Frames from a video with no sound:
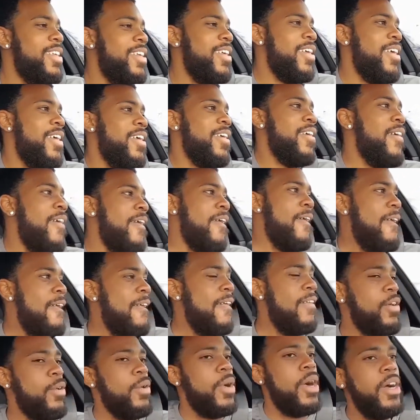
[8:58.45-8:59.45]
So
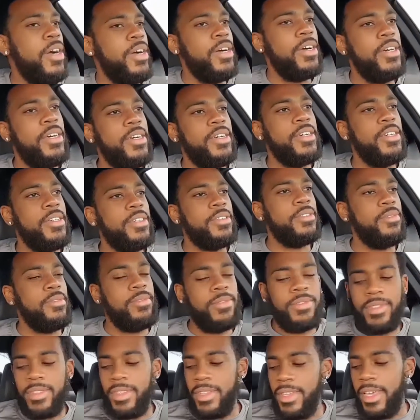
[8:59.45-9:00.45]
I again
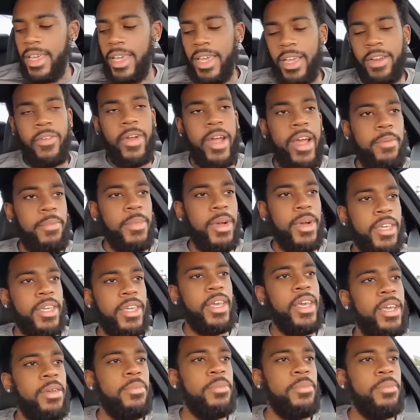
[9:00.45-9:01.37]
grabbed my cable. It was a